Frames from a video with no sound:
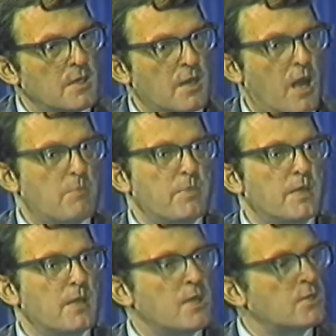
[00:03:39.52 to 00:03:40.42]
Our big
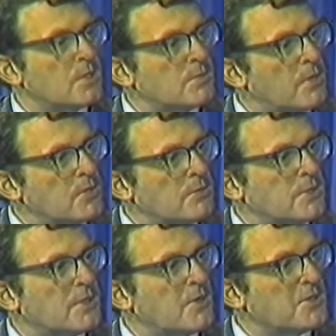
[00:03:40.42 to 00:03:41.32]
nature exposure was
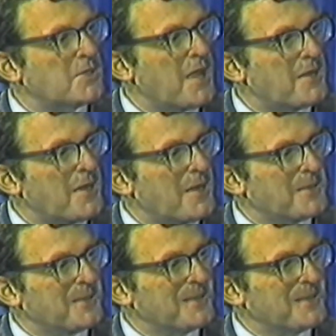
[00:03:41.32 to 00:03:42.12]
to go to Staten Island.